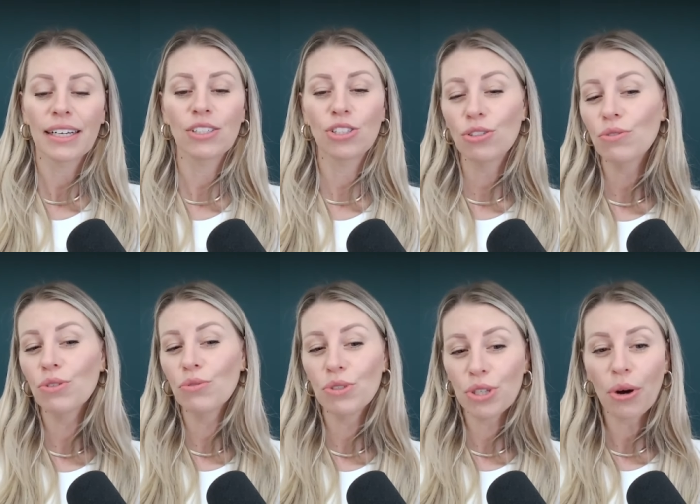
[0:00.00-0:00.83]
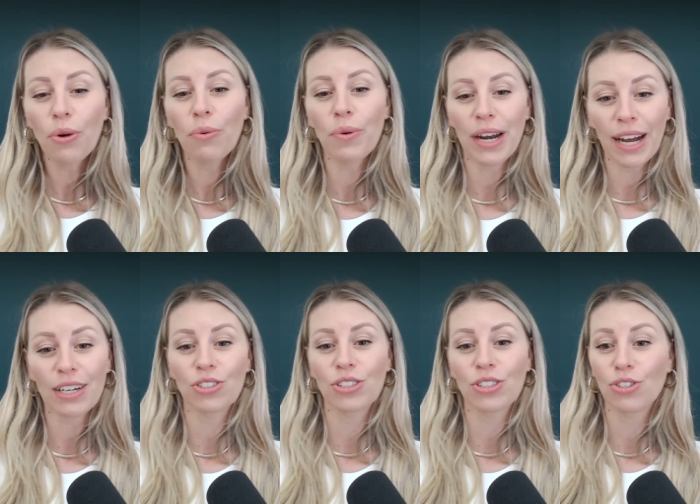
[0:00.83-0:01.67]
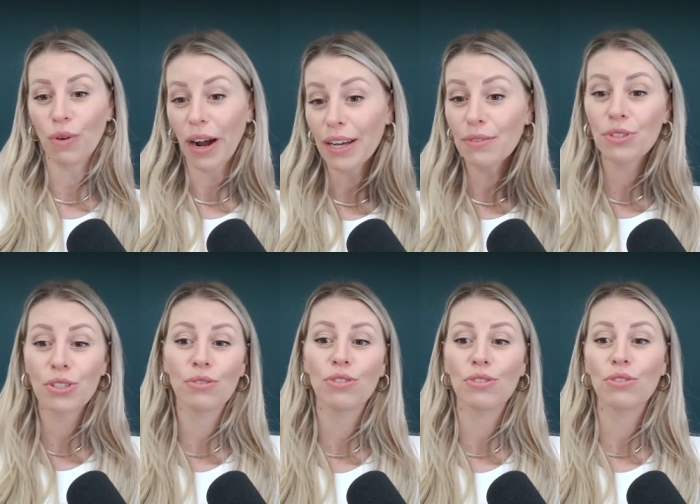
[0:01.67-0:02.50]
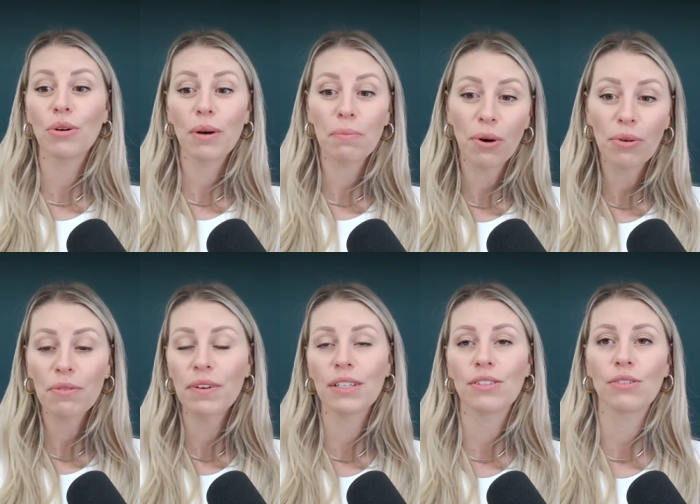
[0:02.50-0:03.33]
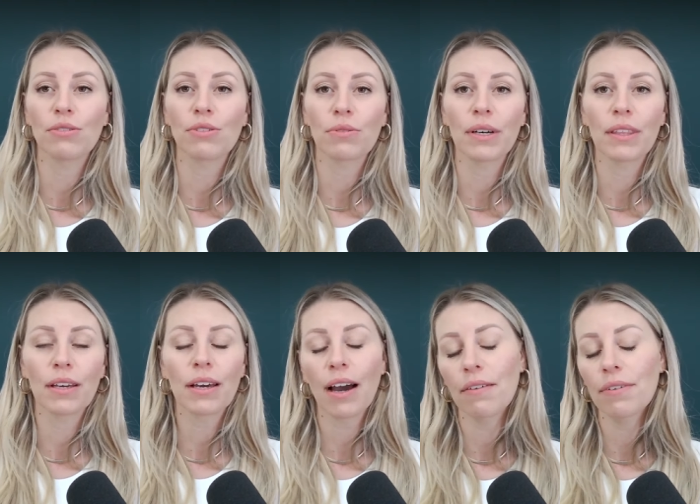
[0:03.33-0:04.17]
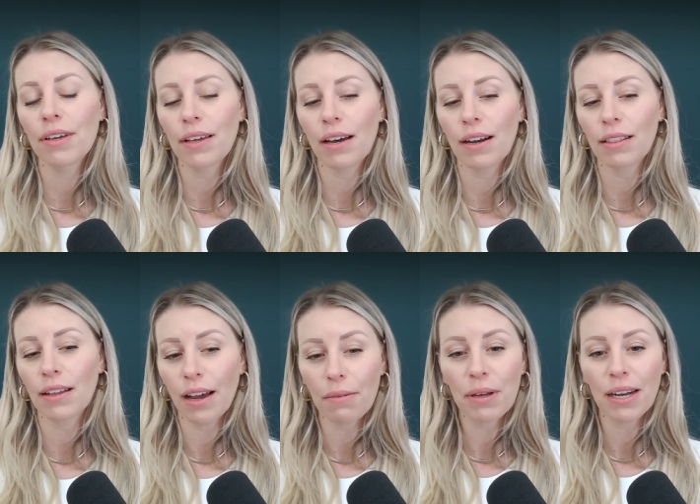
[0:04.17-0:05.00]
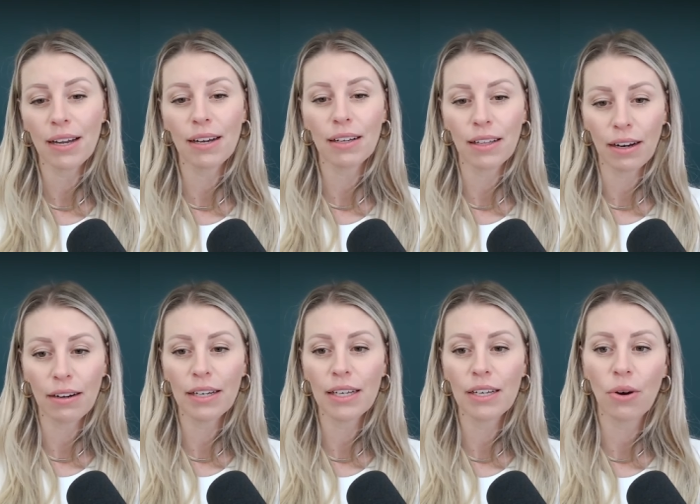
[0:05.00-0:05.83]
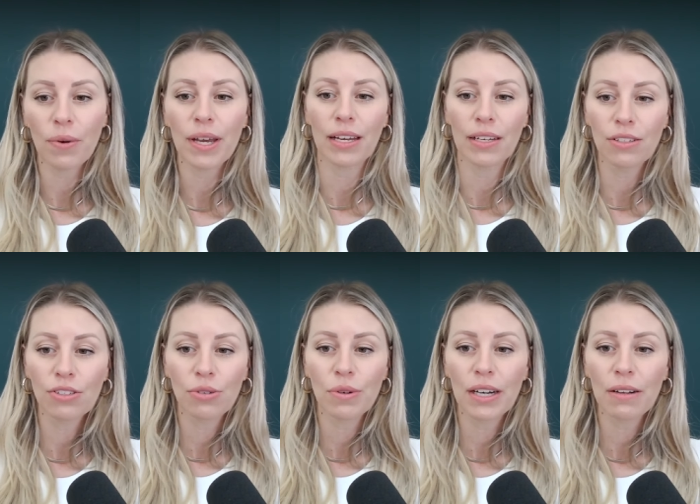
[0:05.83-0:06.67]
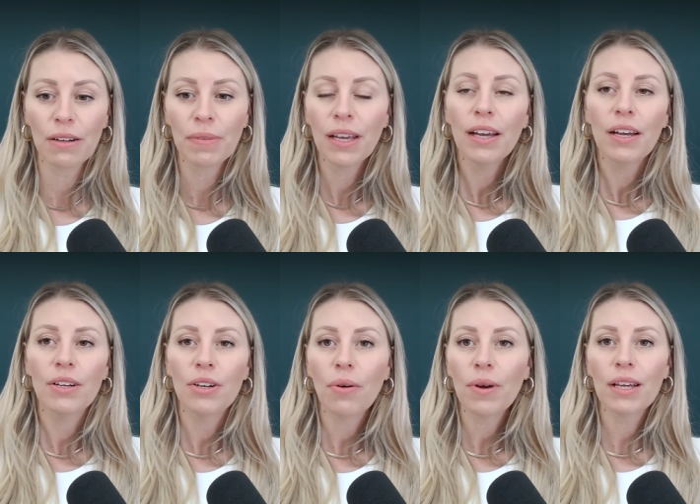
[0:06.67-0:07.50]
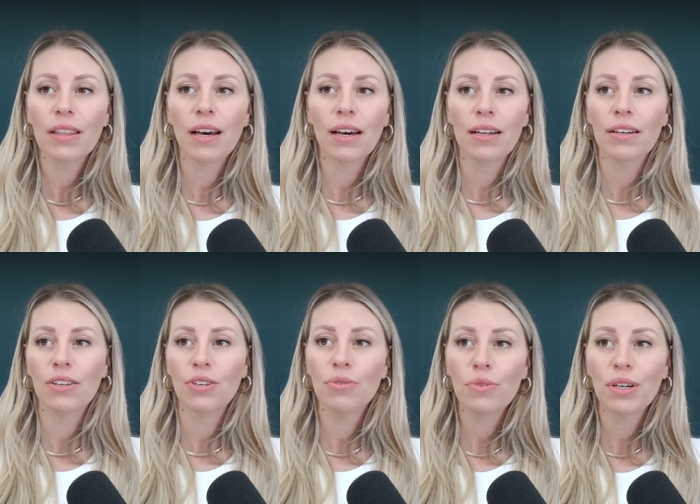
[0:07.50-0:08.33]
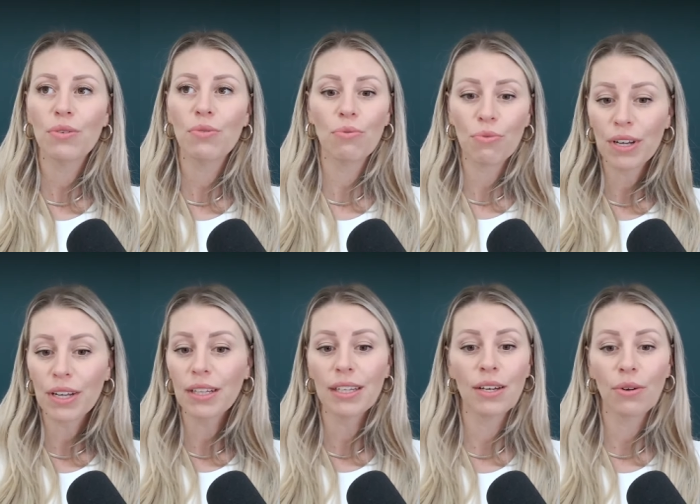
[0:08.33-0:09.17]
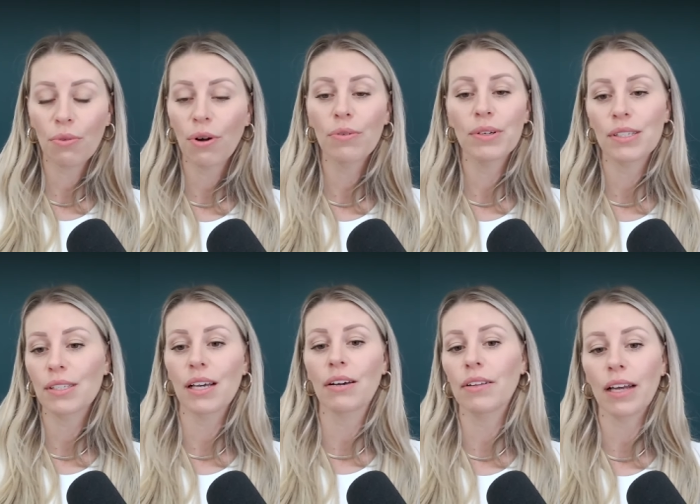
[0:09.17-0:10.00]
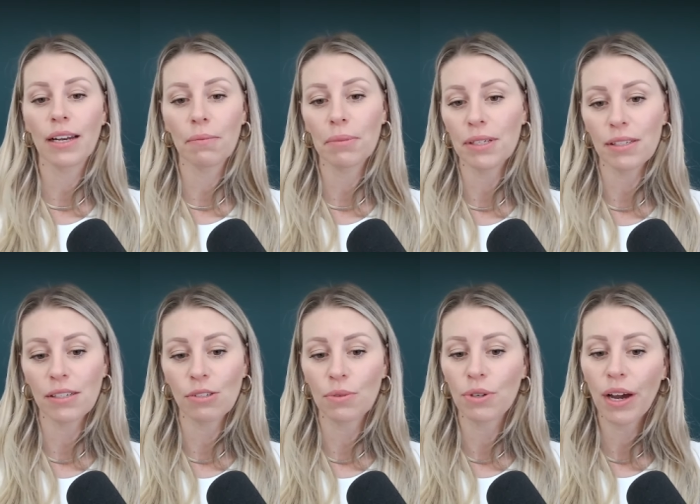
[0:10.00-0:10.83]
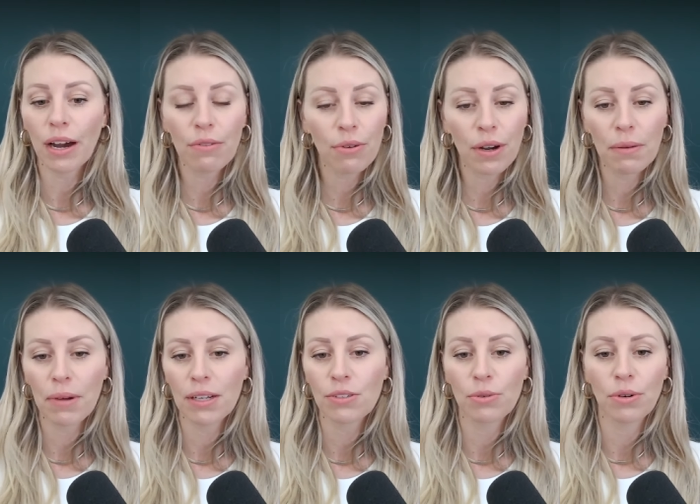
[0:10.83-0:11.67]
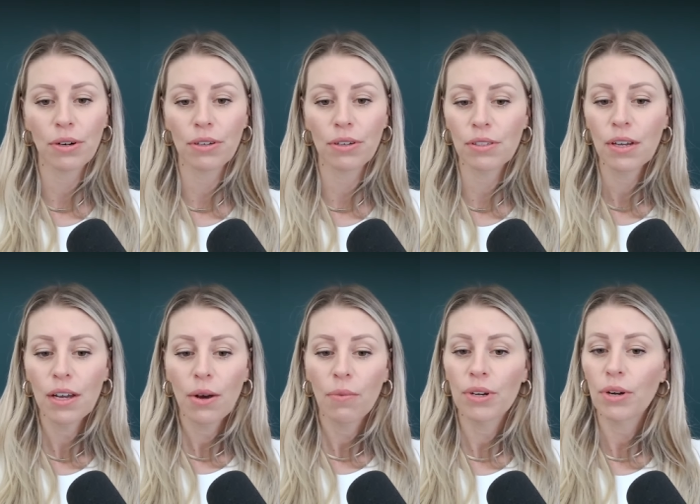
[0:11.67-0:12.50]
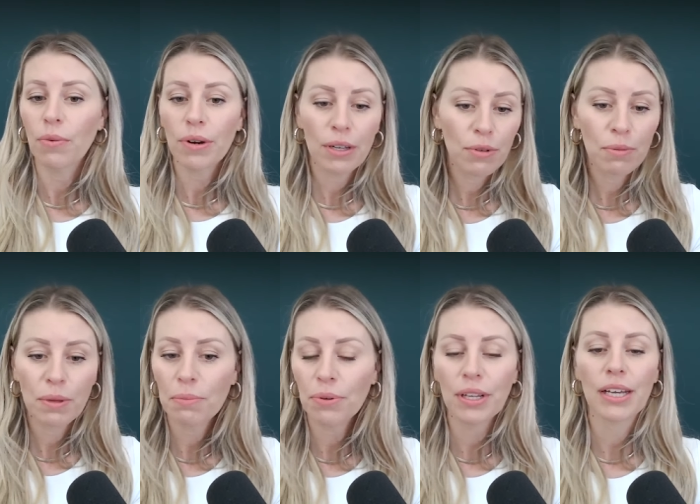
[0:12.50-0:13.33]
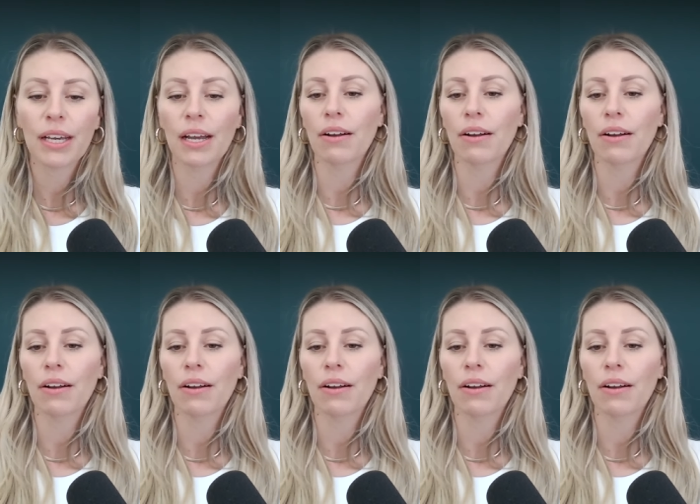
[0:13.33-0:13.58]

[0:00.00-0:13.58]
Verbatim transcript: Like, do you know what actually drives you? Do you know what motivates you? So I think having that alignment and clarity going into it, knowing that you can really grow and scale any business when you have the right mentors, when you're working with people like